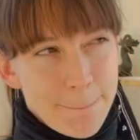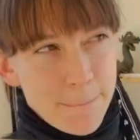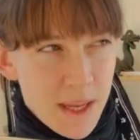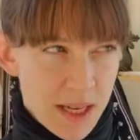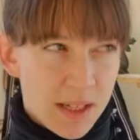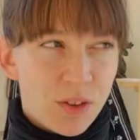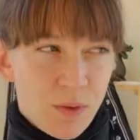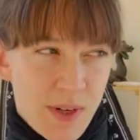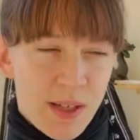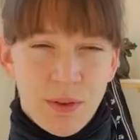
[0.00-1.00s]
it is
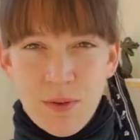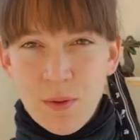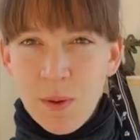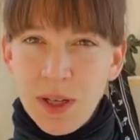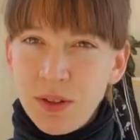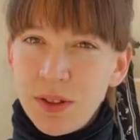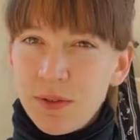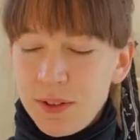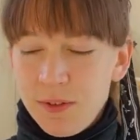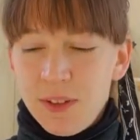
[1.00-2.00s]
around the
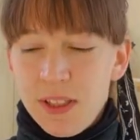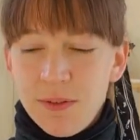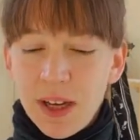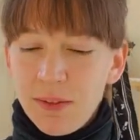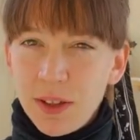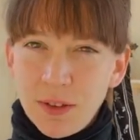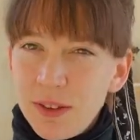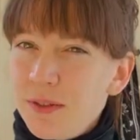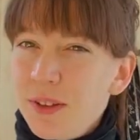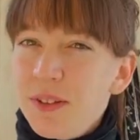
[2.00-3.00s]
450,
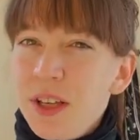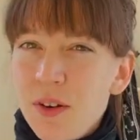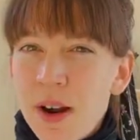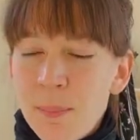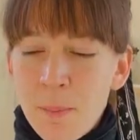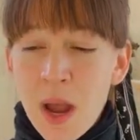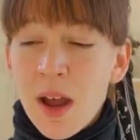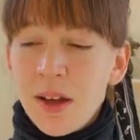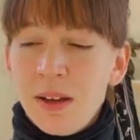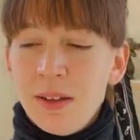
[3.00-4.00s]
550 gram mark.
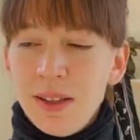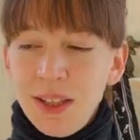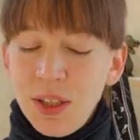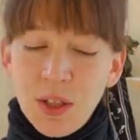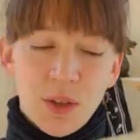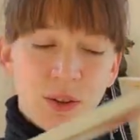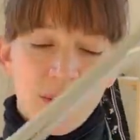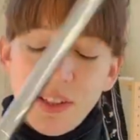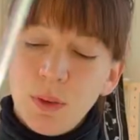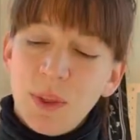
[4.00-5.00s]
So
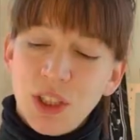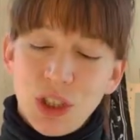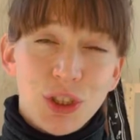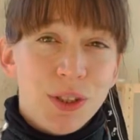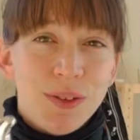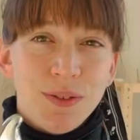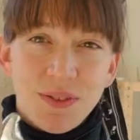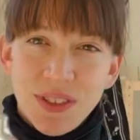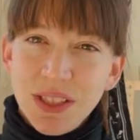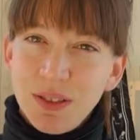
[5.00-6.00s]
this one should
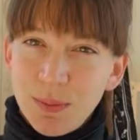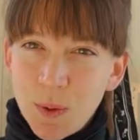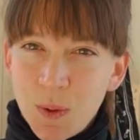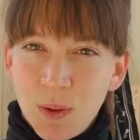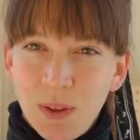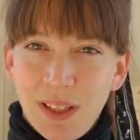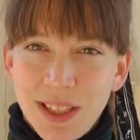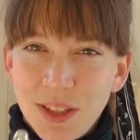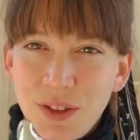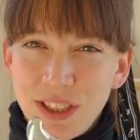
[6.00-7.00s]
feel more like a
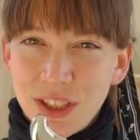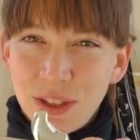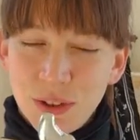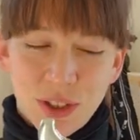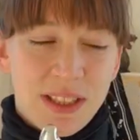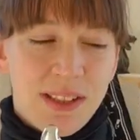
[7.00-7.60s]
traditional training